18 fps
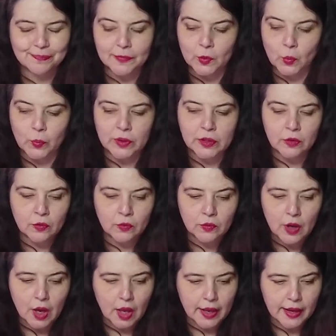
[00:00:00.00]
we knew
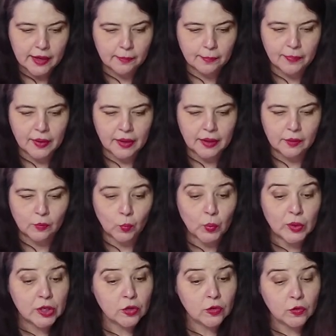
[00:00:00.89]
not, but
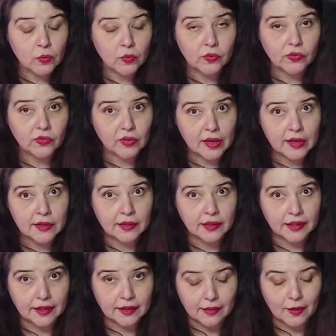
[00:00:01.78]
we knew
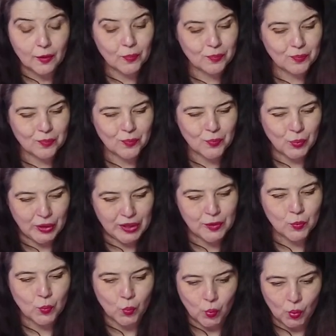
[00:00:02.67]
suddenly that we
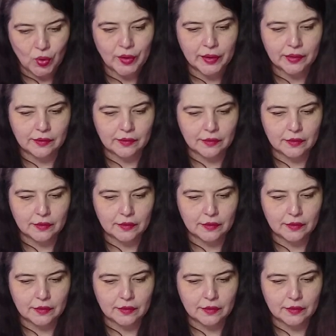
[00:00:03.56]
would.